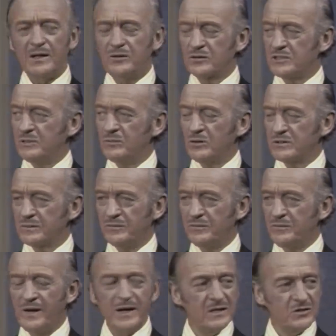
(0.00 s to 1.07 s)
thought she wore some
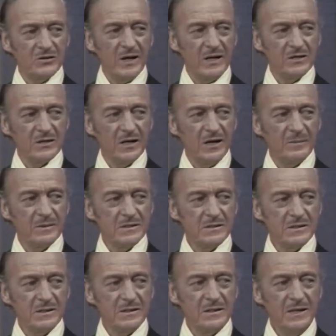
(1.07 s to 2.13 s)
very strange
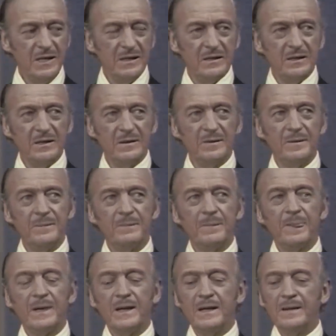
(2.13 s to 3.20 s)
garments indeed.
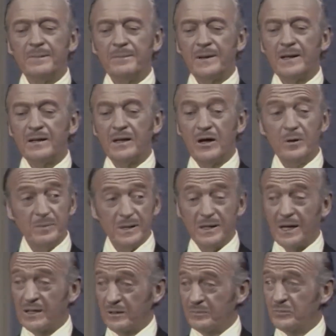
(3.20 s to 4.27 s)
And the opening
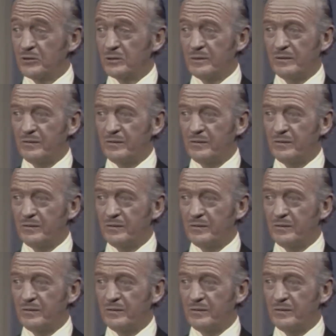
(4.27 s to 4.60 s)
night on Broadway,